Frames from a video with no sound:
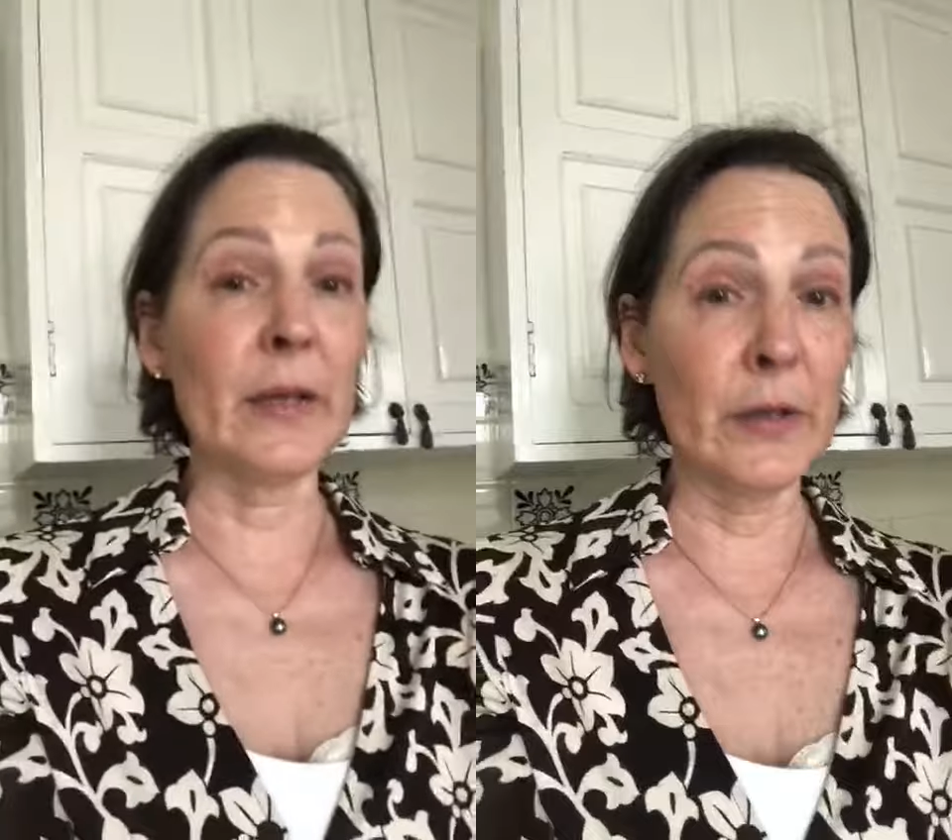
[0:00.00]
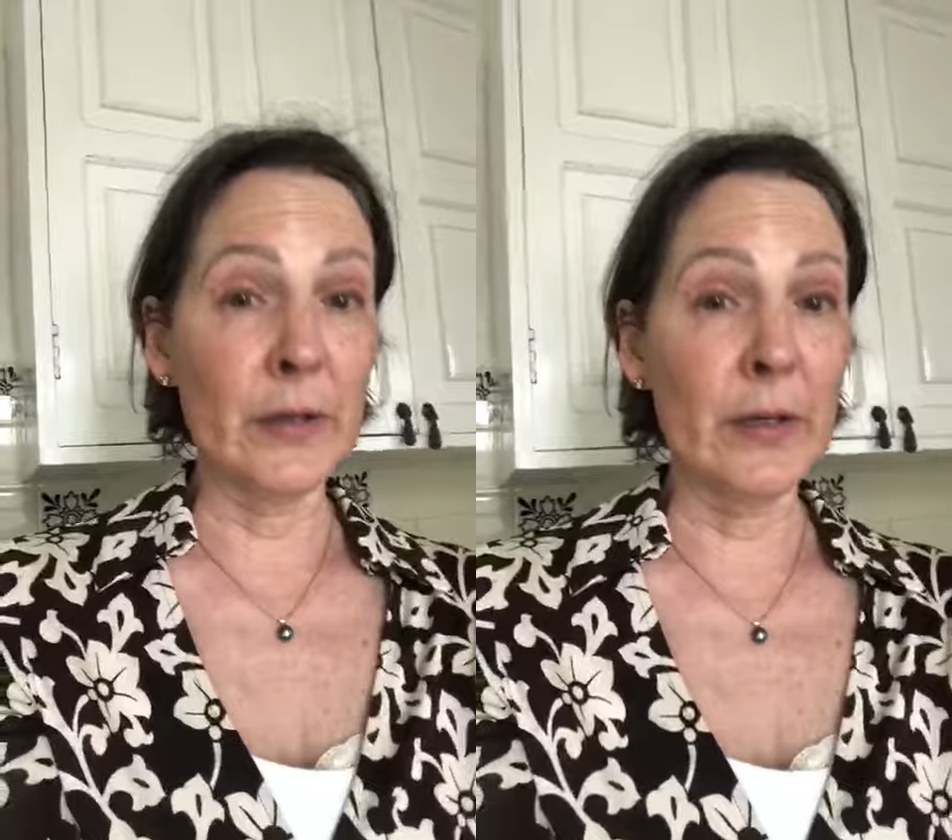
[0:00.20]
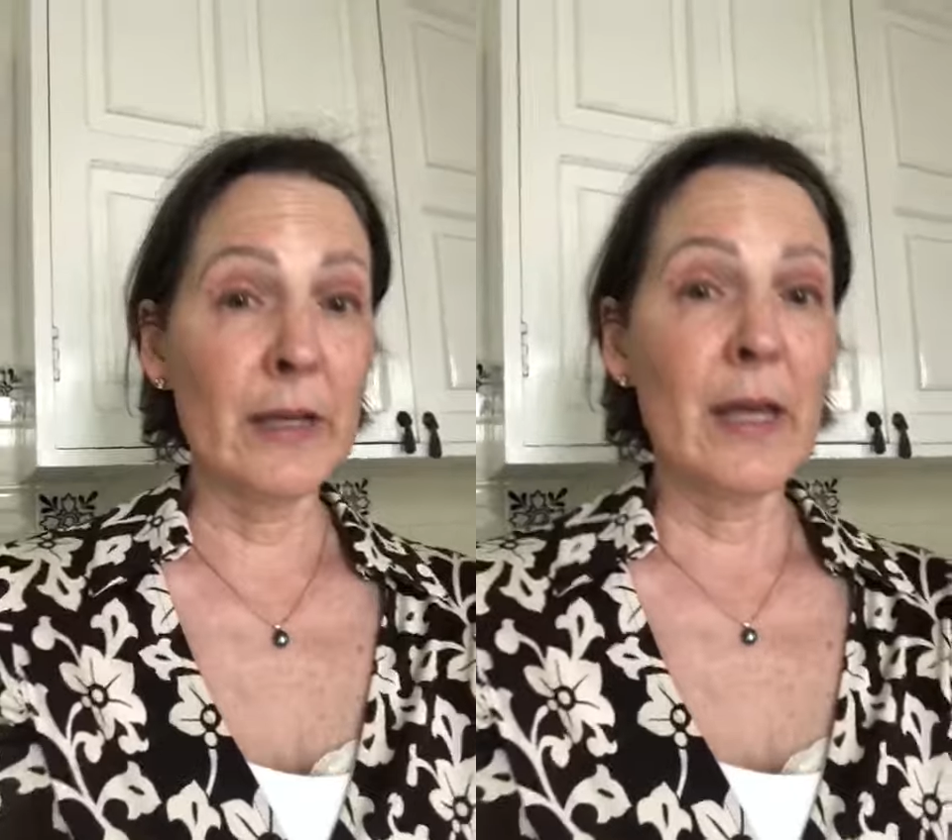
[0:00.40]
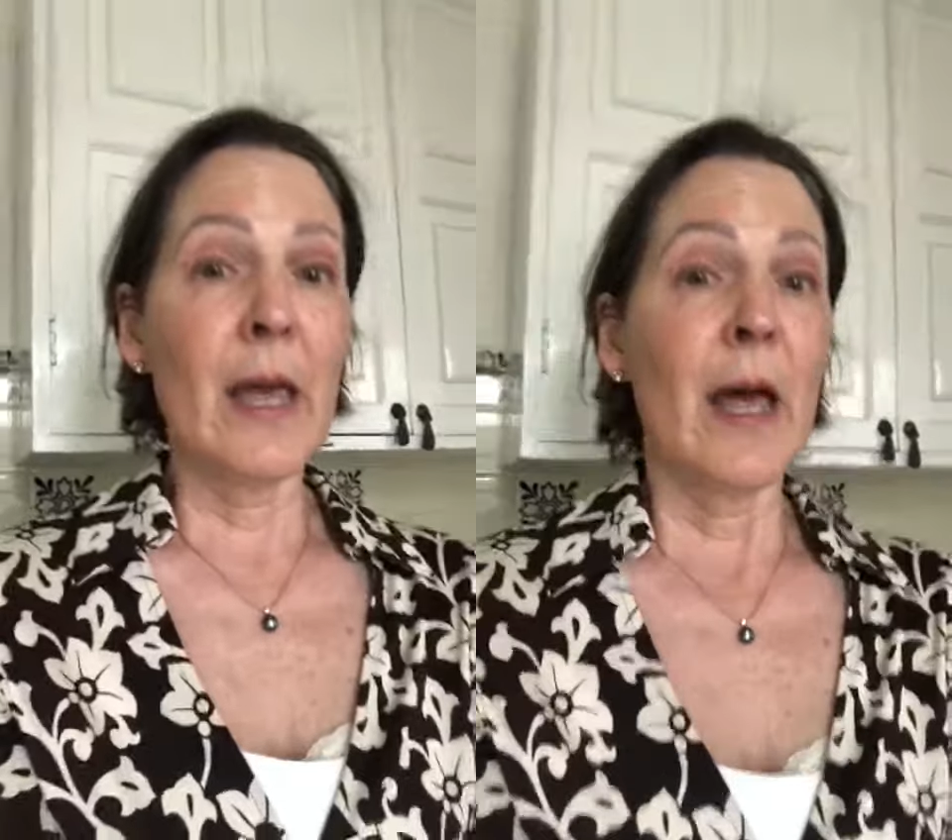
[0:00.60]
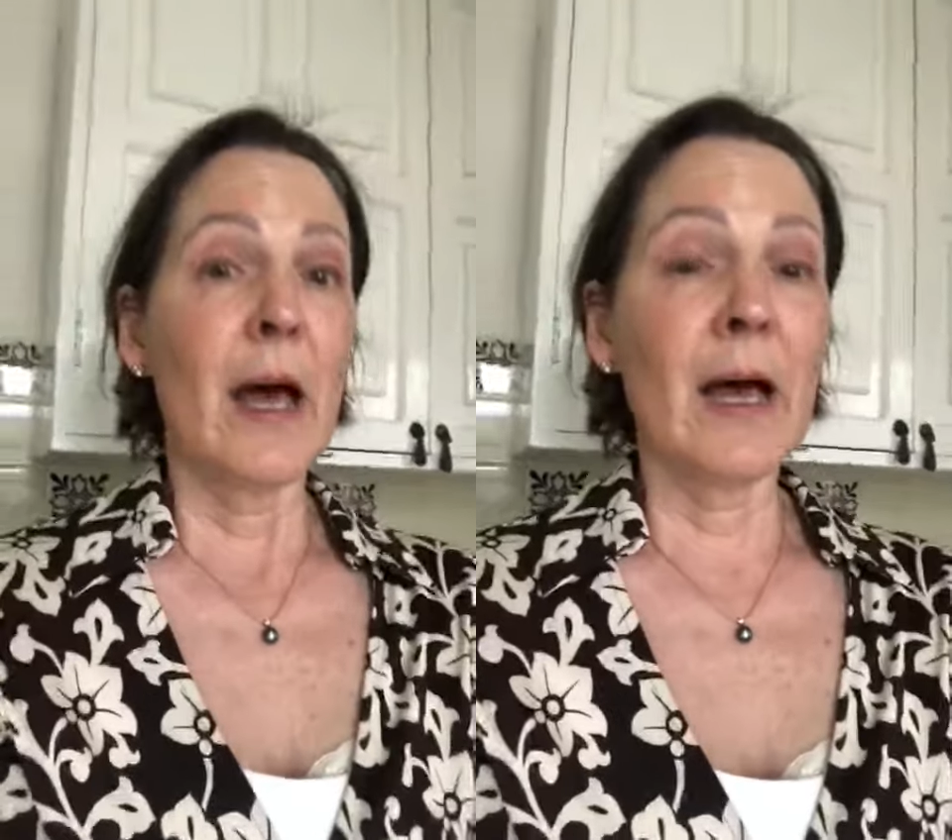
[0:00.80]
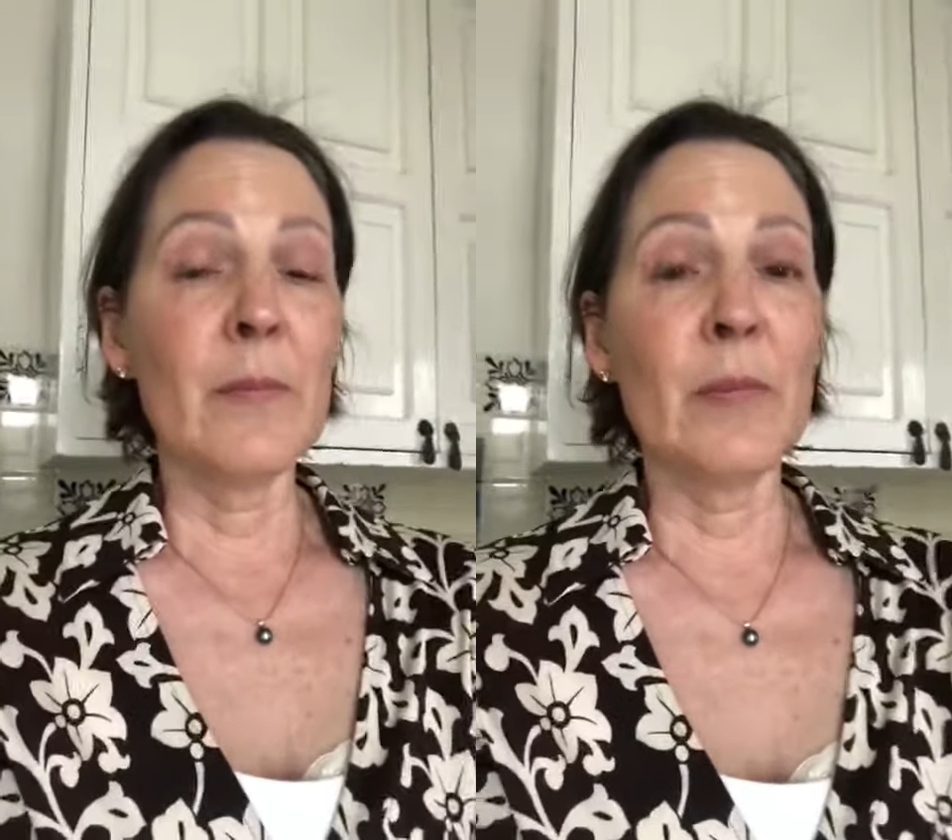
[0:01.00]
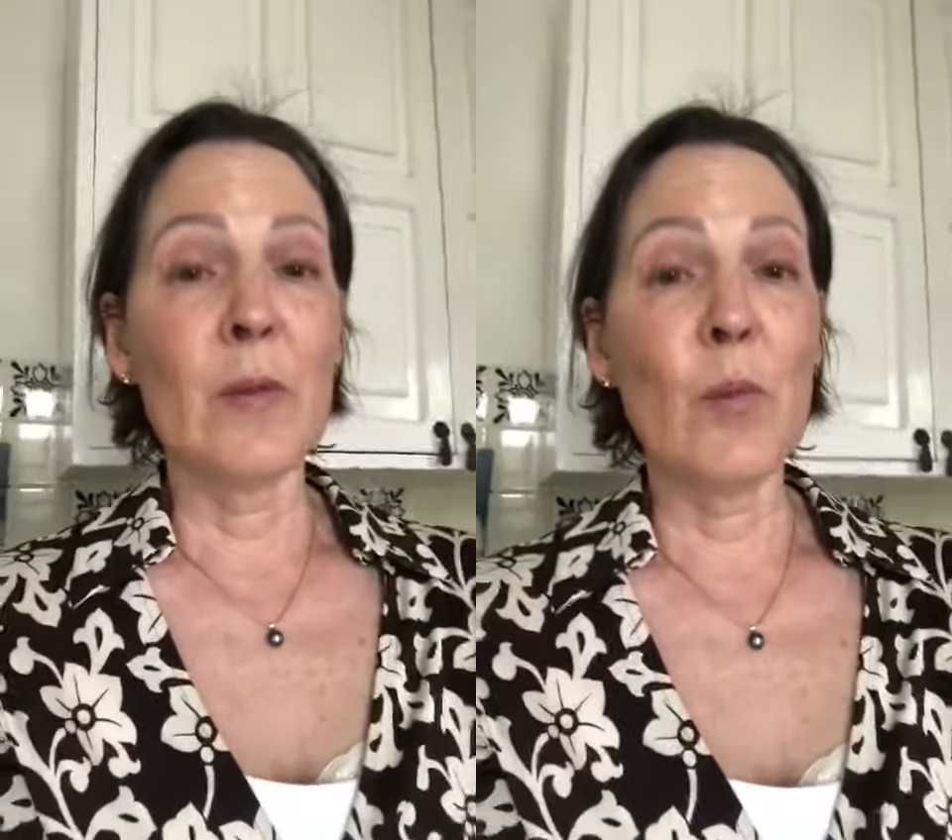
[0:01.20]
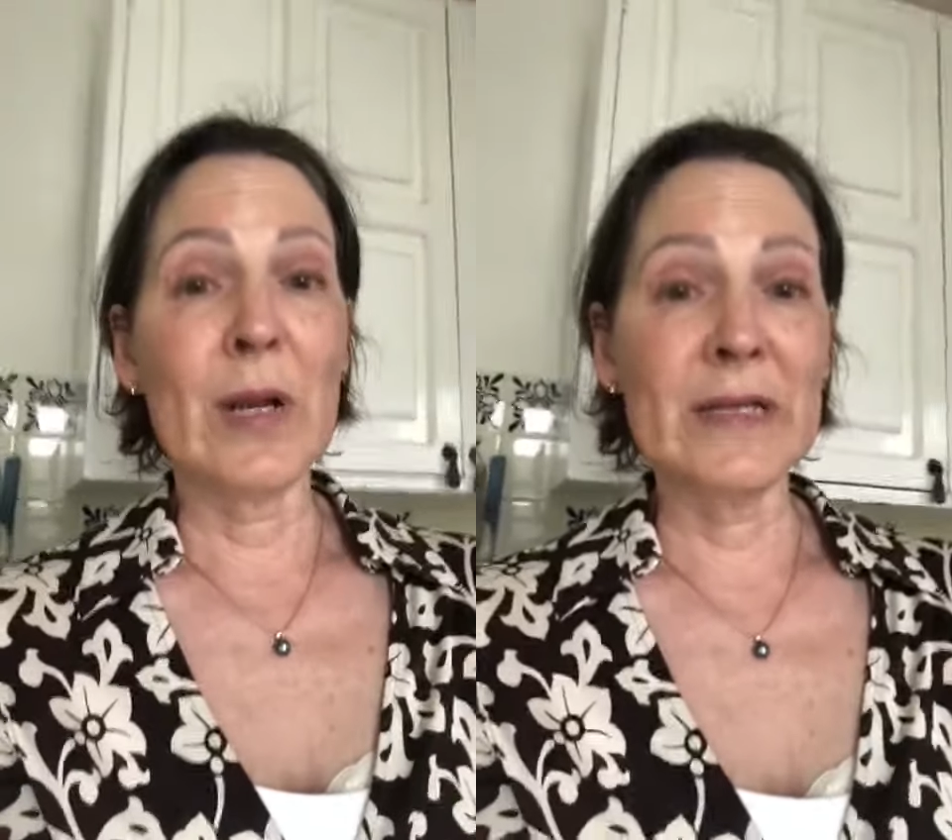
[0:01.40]
cook.
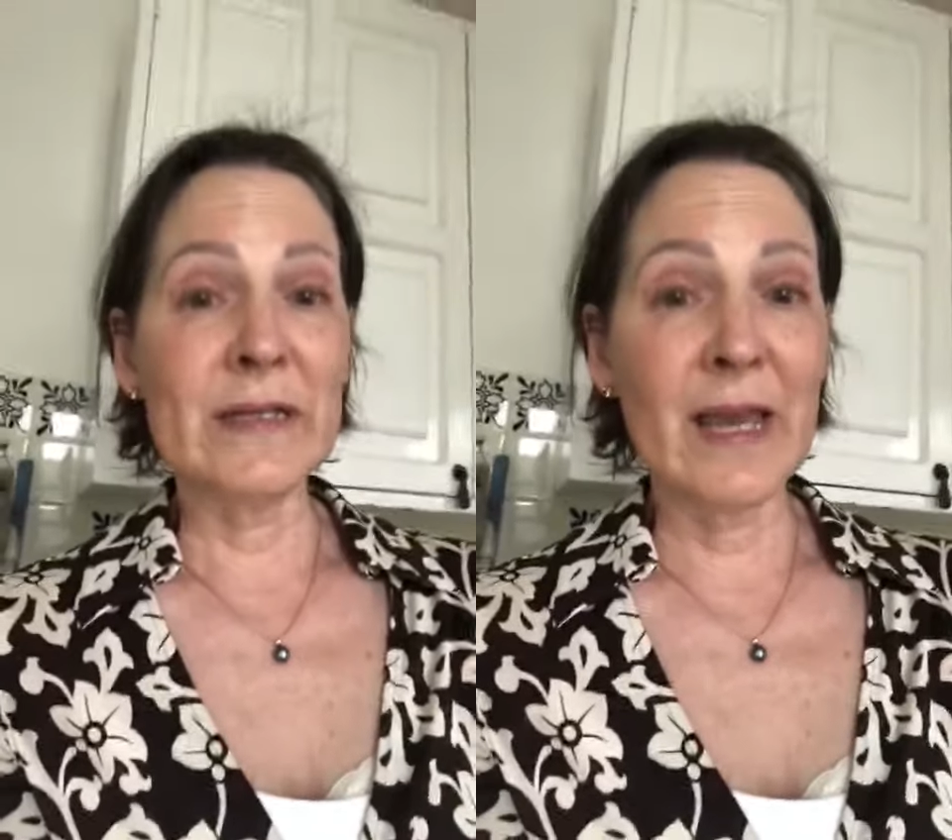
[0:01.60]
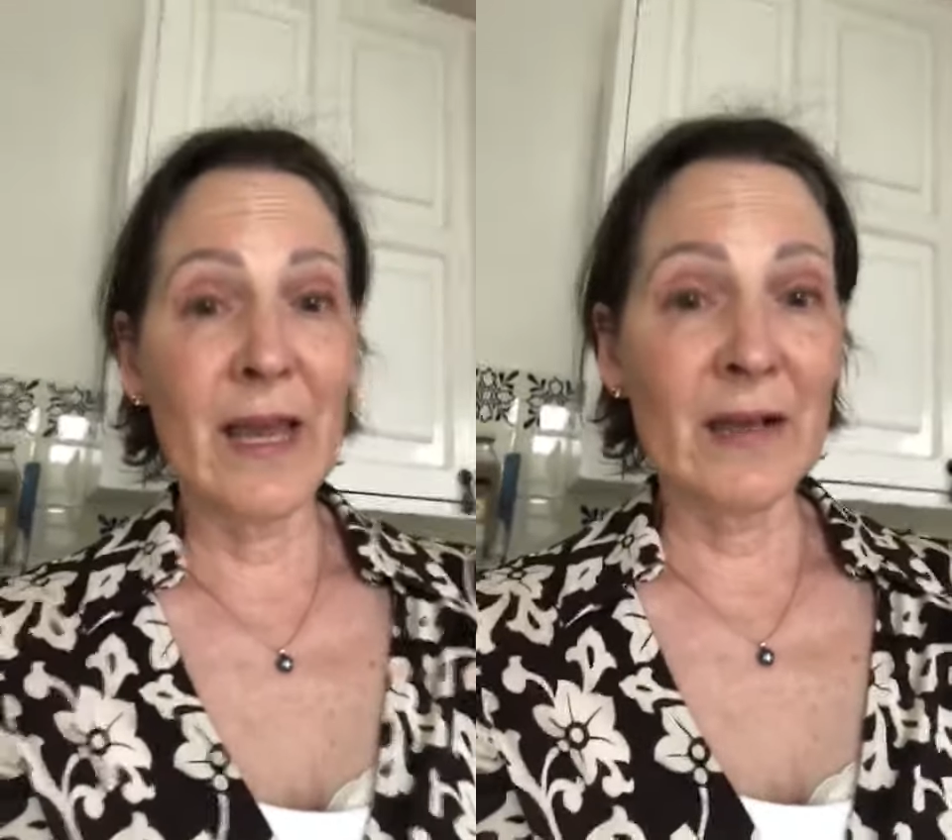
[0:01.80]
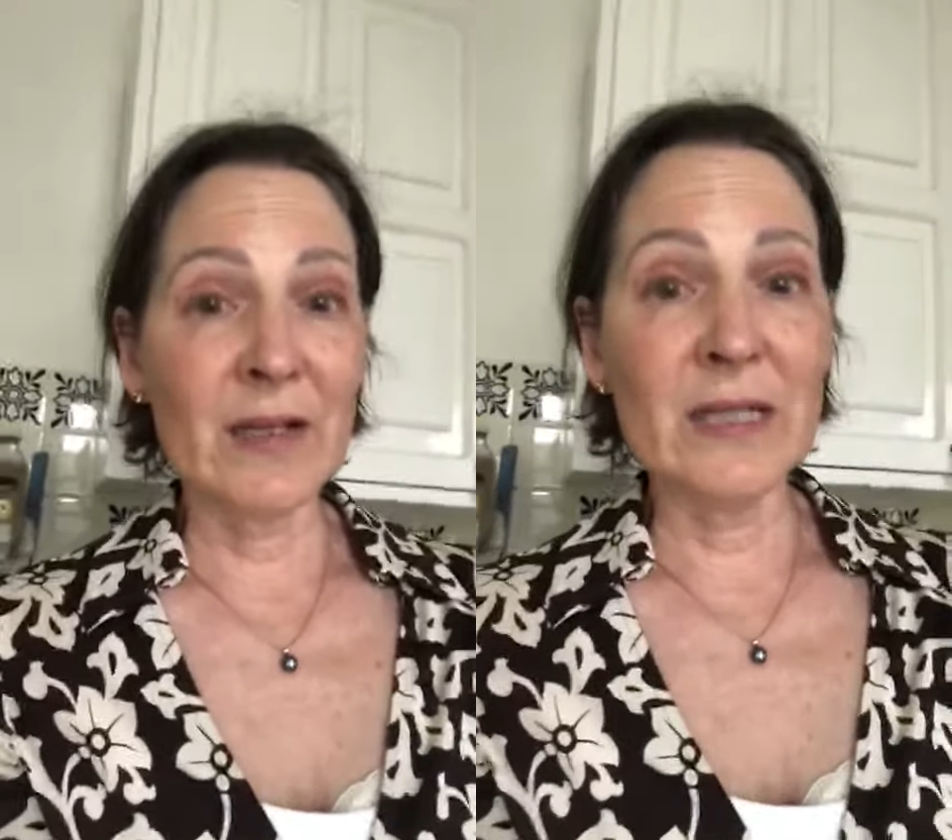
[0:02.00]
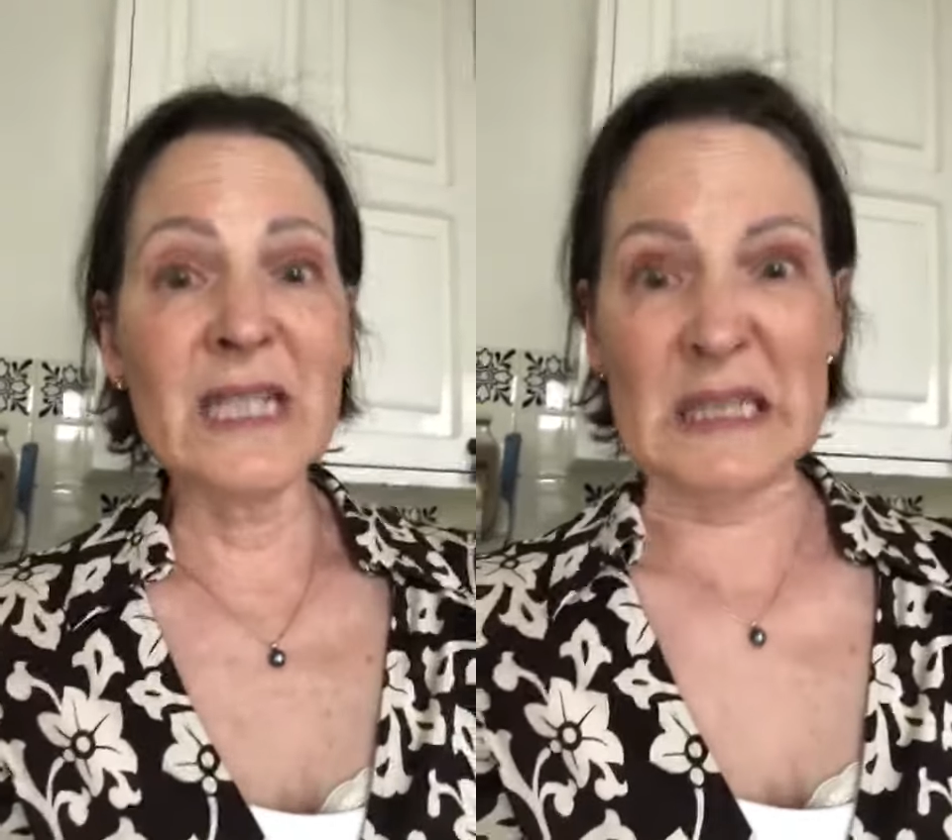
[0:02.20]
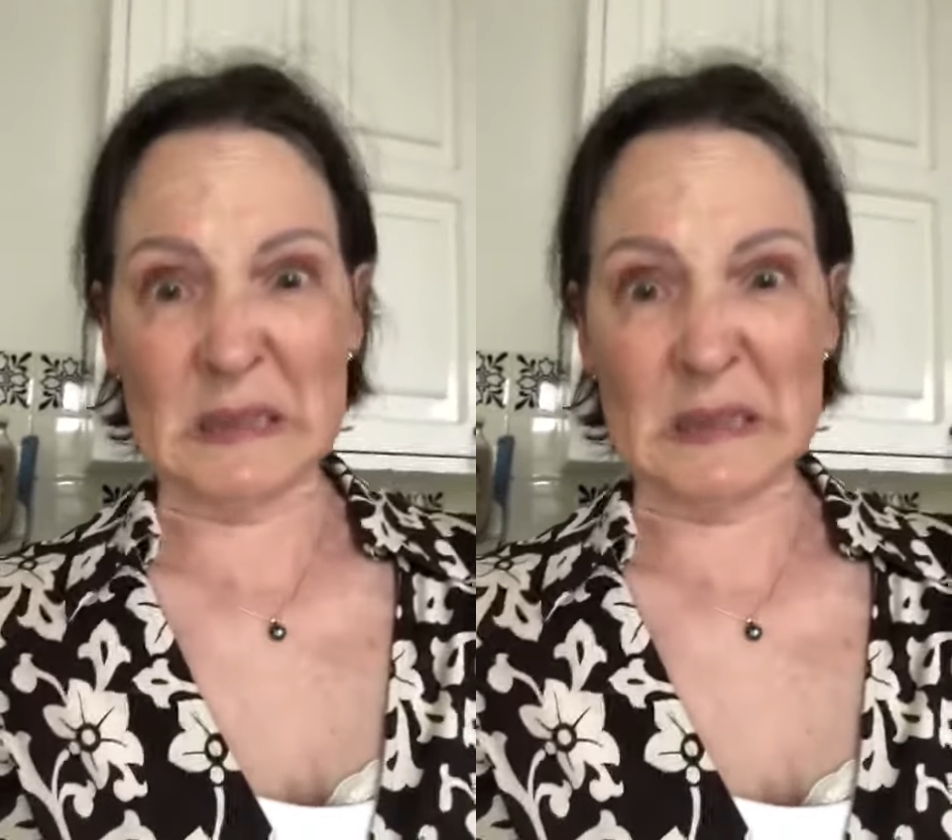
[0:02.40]
One is kale.